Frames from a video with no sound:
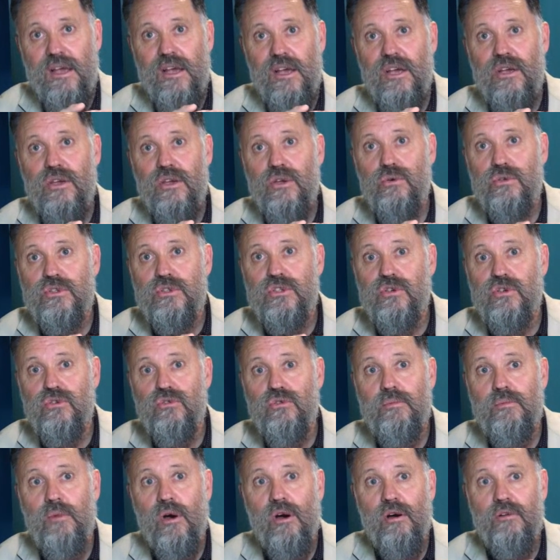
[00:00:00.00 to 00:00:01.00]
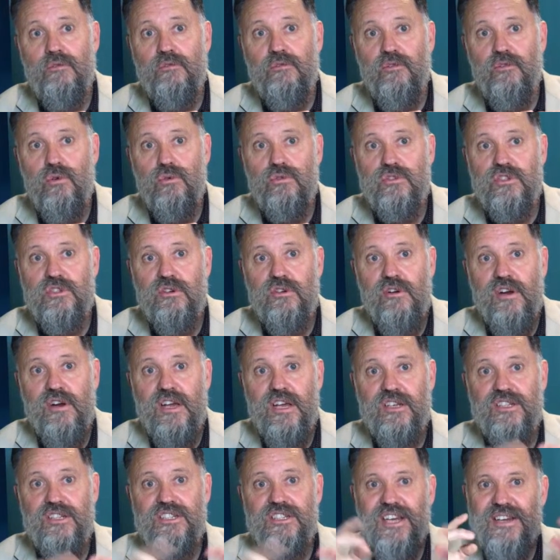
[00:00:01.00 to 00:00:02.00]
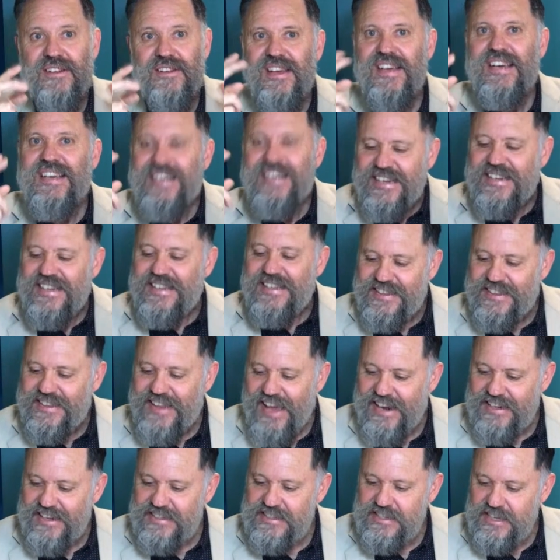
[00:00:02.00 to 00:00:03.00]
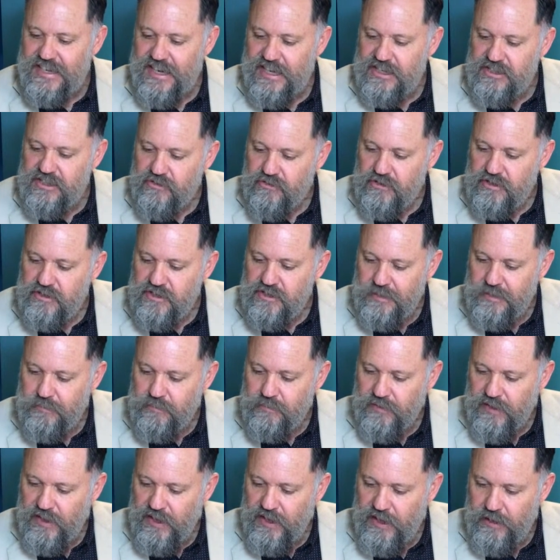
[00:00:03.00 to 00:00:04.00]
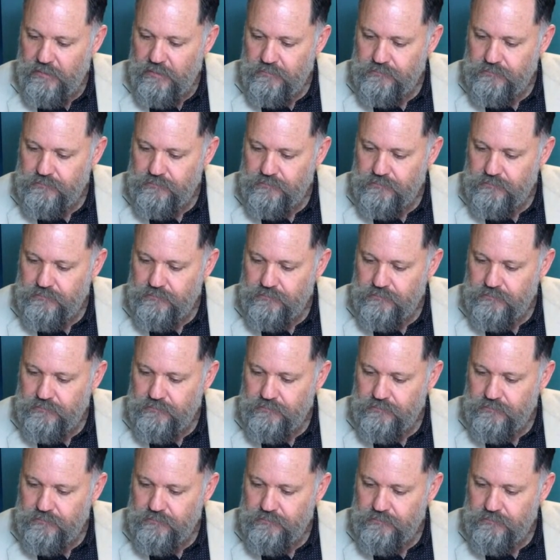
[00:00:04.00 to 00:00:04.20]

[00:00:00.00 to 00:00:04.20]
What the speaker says: your Zoom on full screen. So that's an extra tip there.